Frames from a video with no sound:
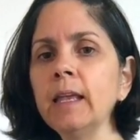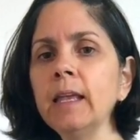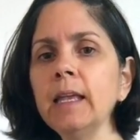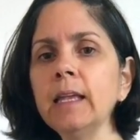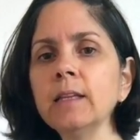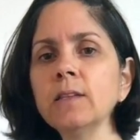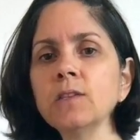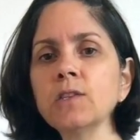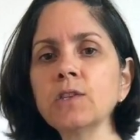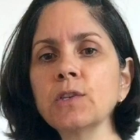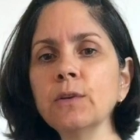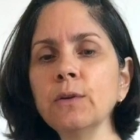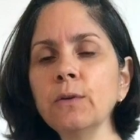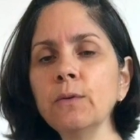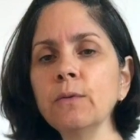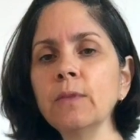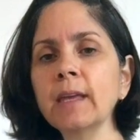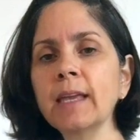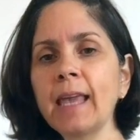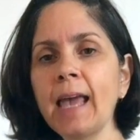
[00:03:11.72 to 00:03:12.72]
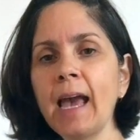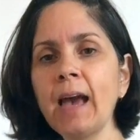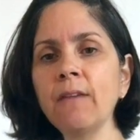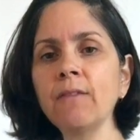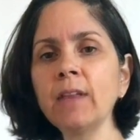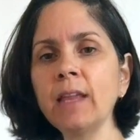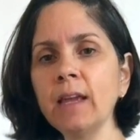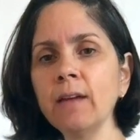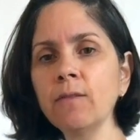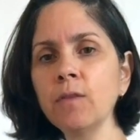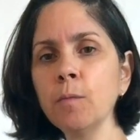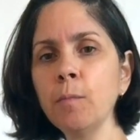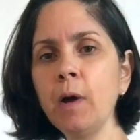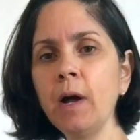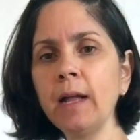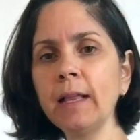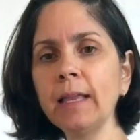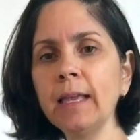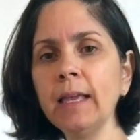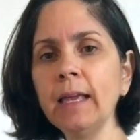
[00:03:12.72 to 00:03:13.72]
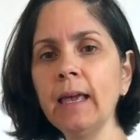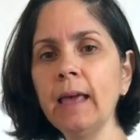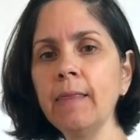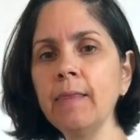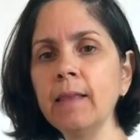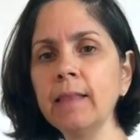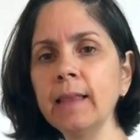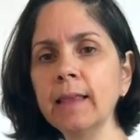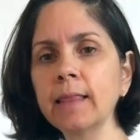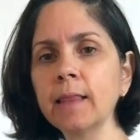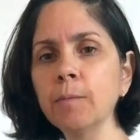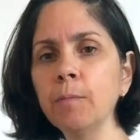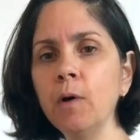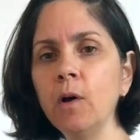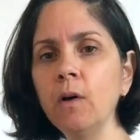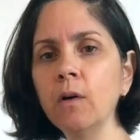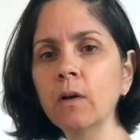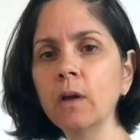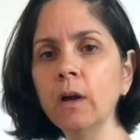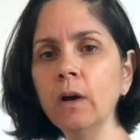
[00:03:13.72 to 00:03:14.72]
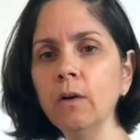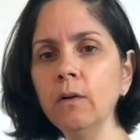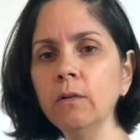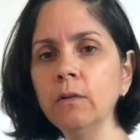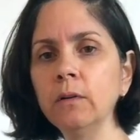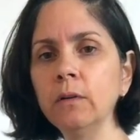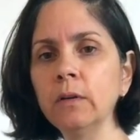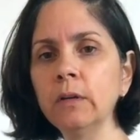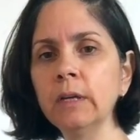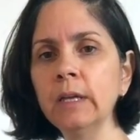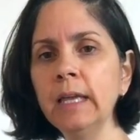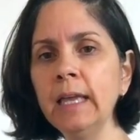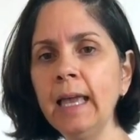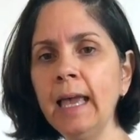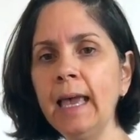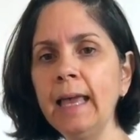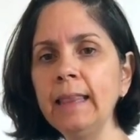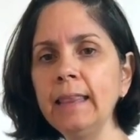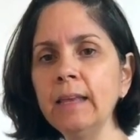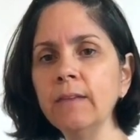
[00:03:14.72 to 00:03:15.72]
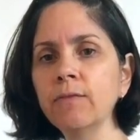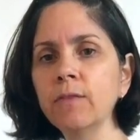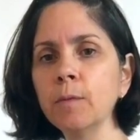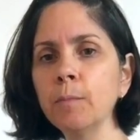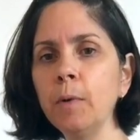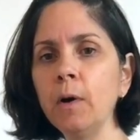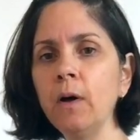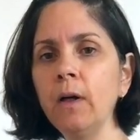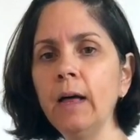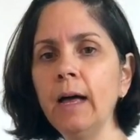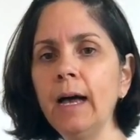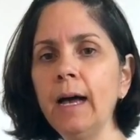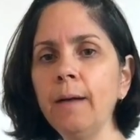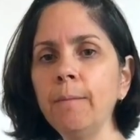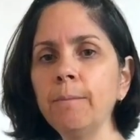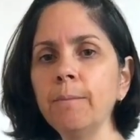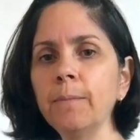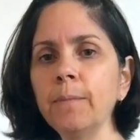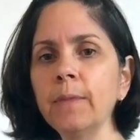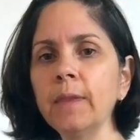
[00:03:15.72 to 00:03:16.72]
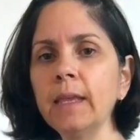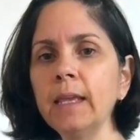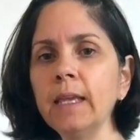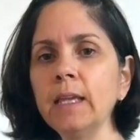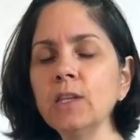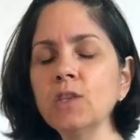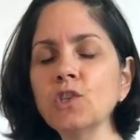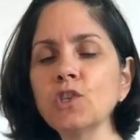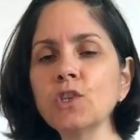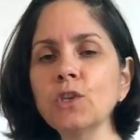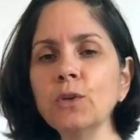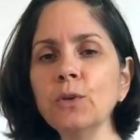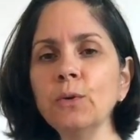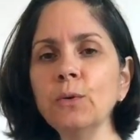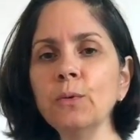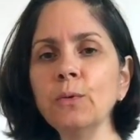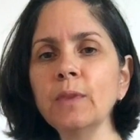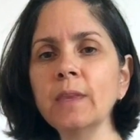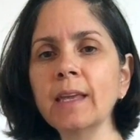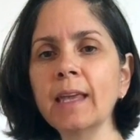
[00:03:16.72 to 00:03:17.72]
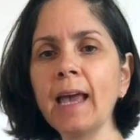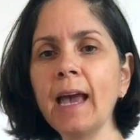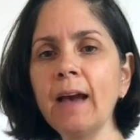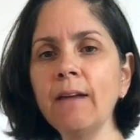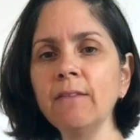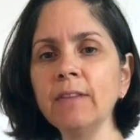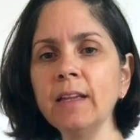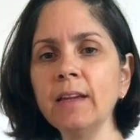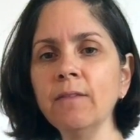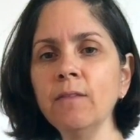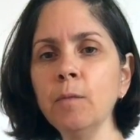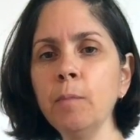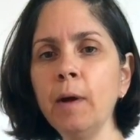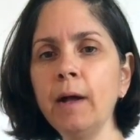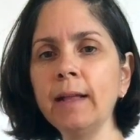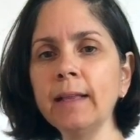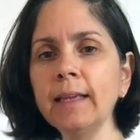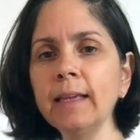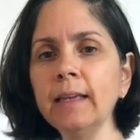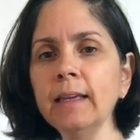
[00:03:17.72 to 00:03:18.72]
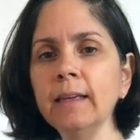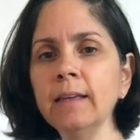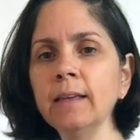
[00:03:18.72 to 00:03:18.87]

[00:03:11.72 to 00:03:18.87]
into the cavity of the body, and then let the ball go and lift the ball up into the cavity of the body.